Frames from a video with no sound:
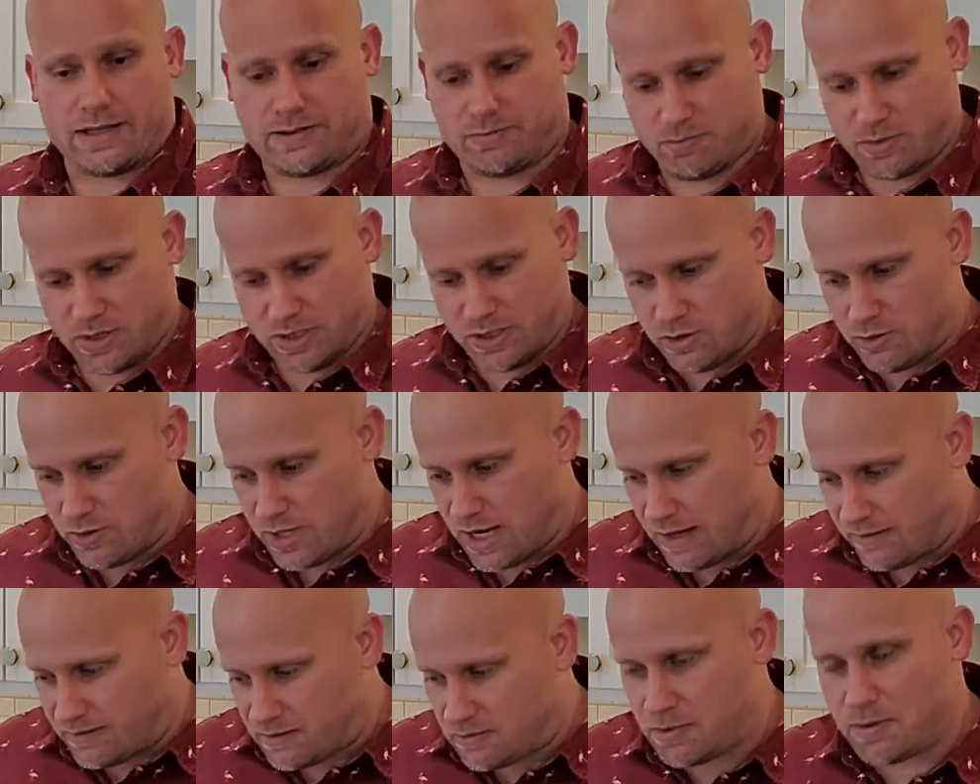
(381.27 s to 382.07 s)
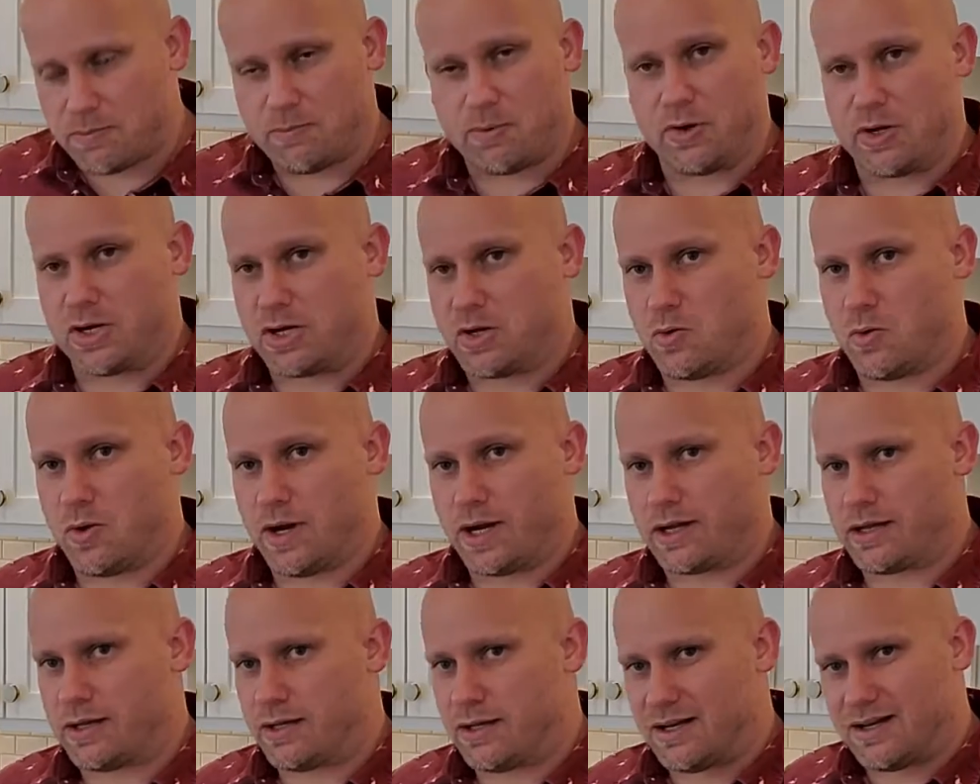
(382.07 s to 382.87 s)
But you'd have to be pretty
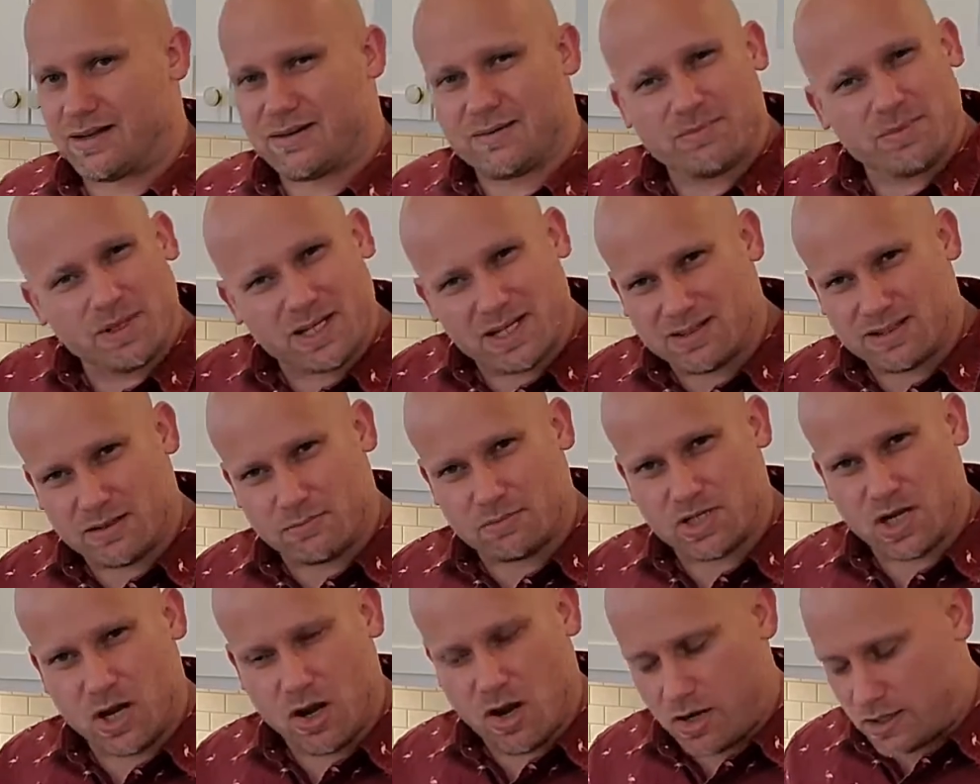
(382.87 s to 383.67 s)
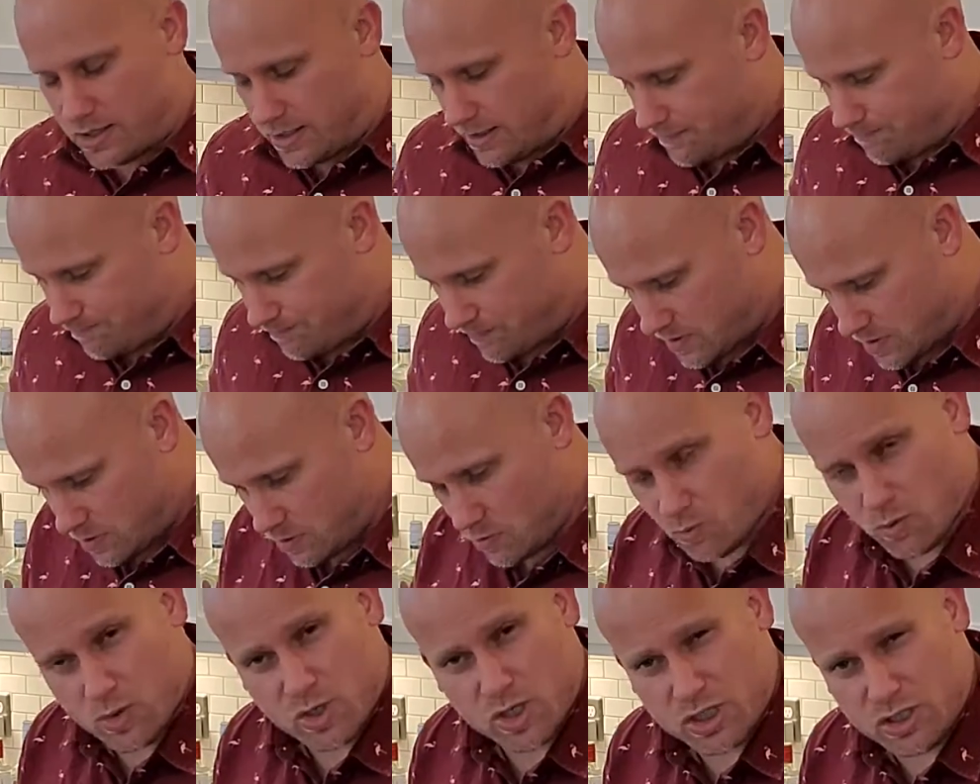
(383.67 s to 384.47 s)
quick. And because I'm talking,
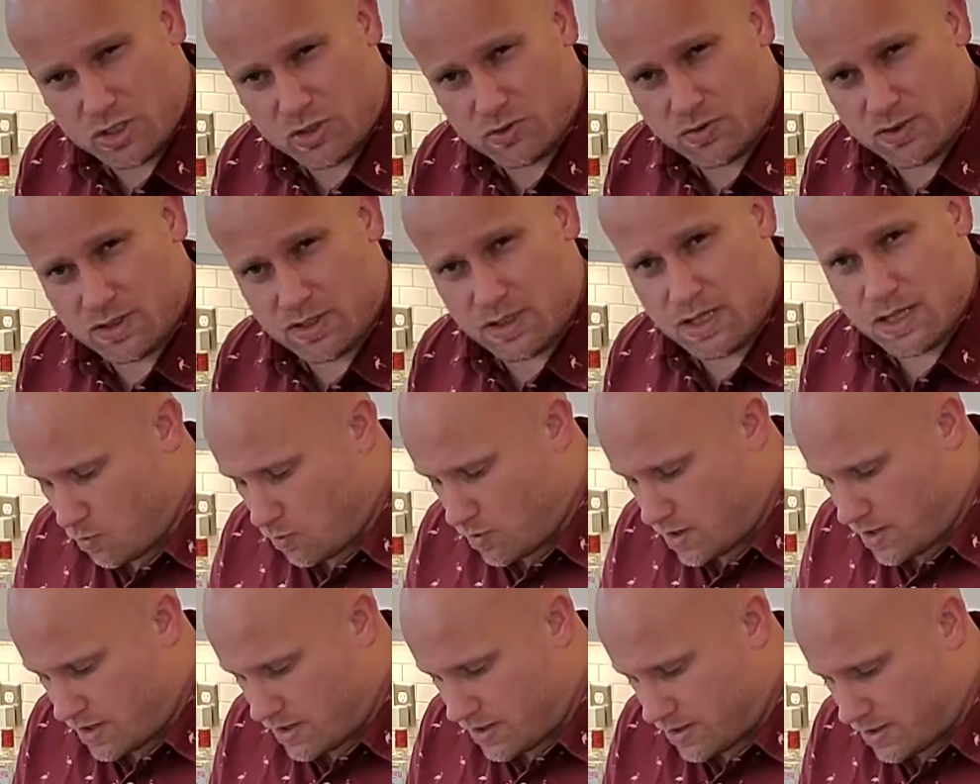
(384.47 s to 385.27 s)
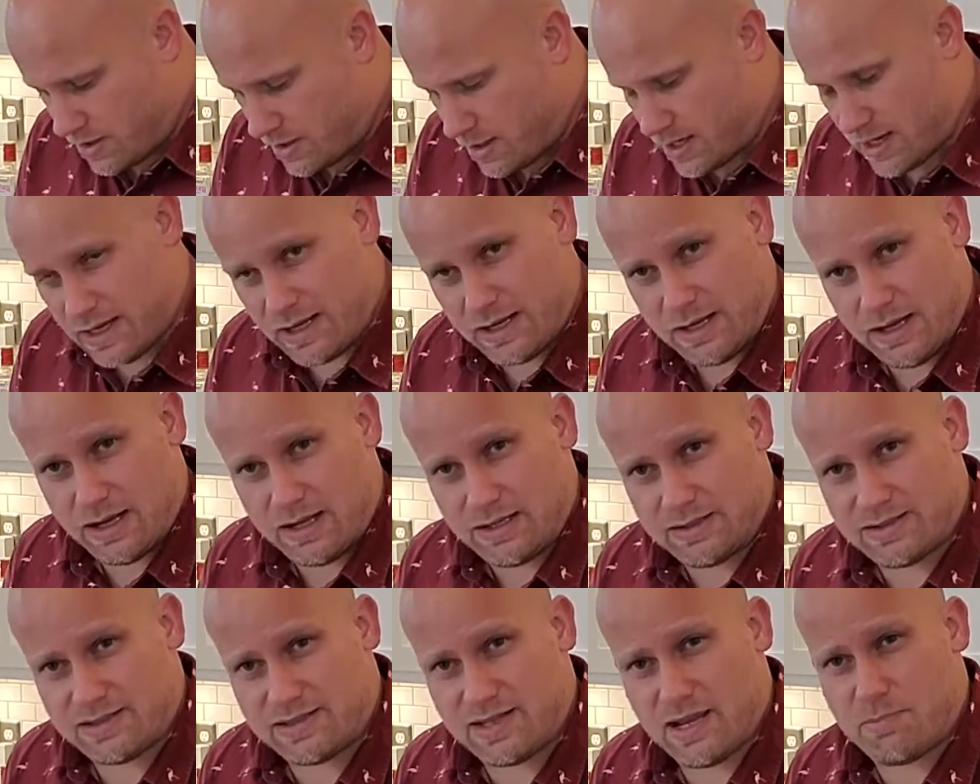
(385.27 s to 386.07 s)
we're gonna do it with a
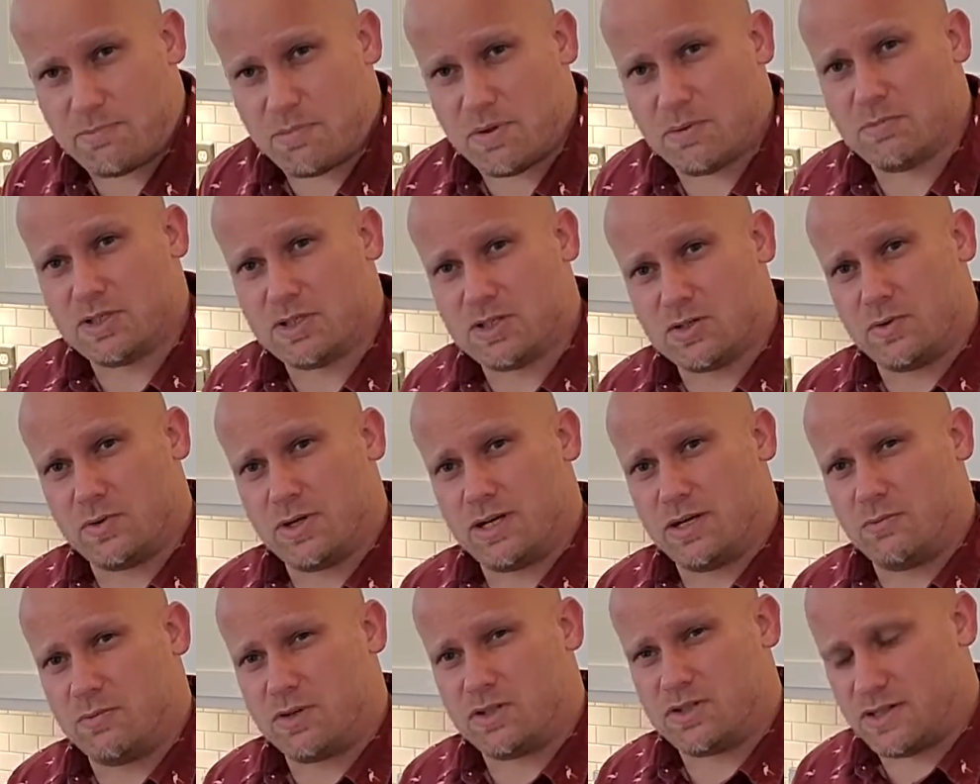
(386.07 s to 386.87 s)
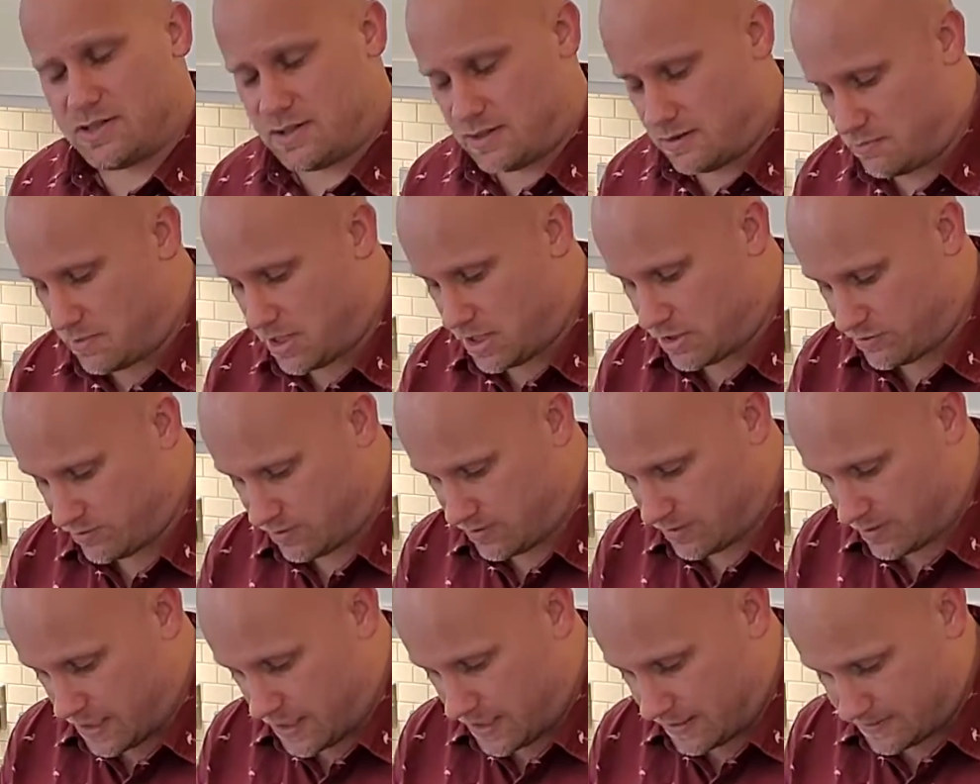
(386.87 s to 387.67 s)
step in between, which is a
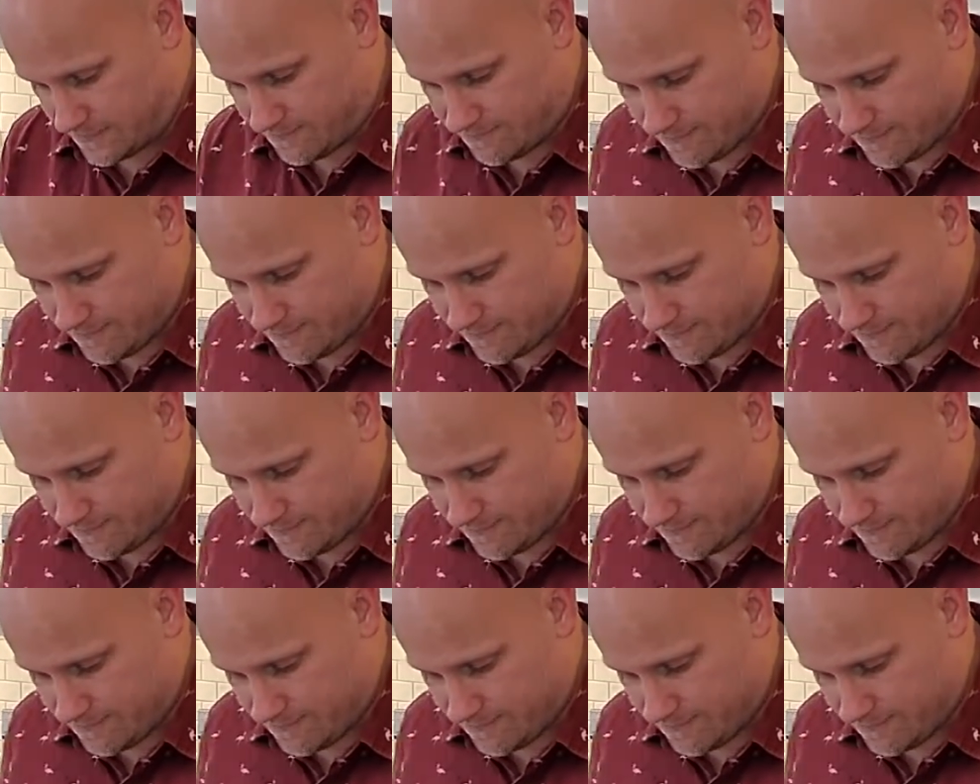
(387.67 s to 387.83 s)
measuring glass.